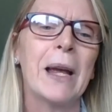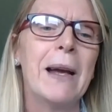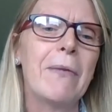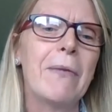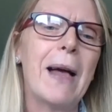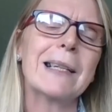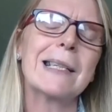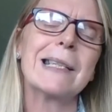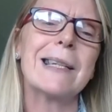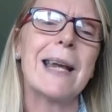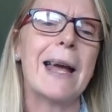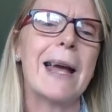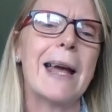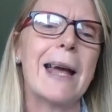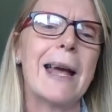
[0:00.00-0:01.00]
that's
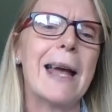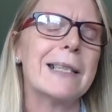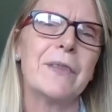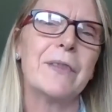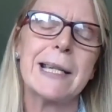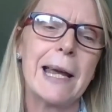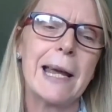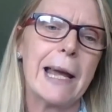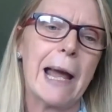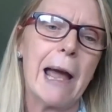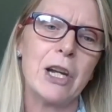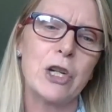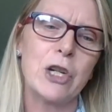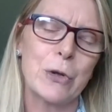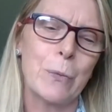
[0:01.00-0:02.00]
Stay Active
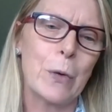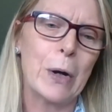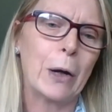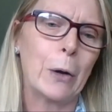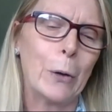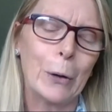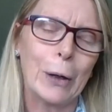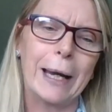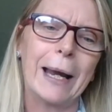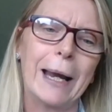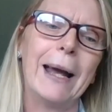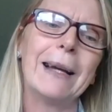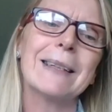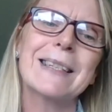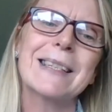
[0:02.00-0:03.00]
Staycation, we're
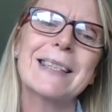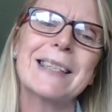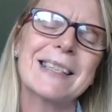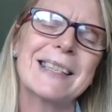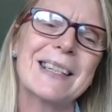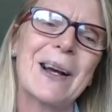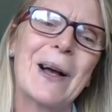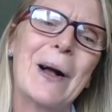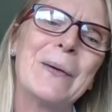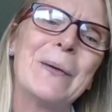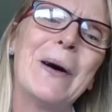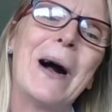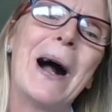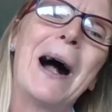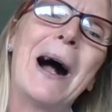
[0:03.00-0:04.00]
calling it.
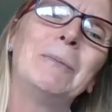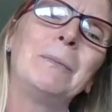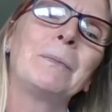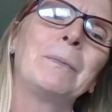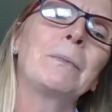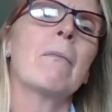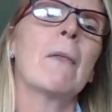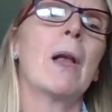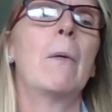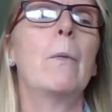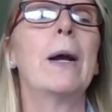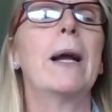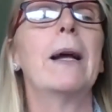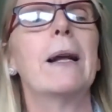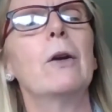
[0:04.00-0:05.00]
So and we're going to